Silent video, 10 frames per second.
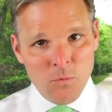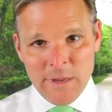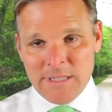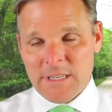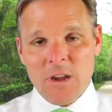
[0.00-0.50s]

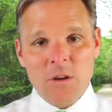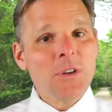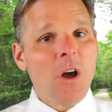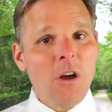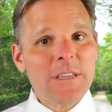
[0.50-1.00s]
Winston goes
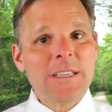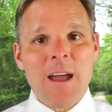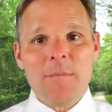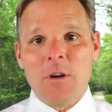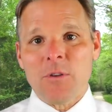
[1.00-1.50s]
all the
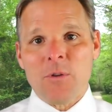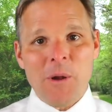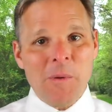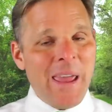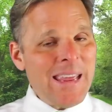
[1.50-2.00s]
time on the
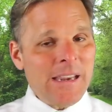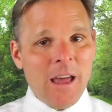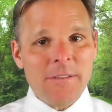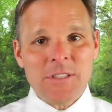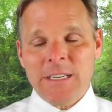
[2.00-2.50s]
Greenway. He
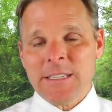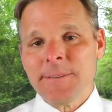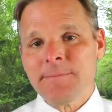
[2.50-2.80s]
loves it.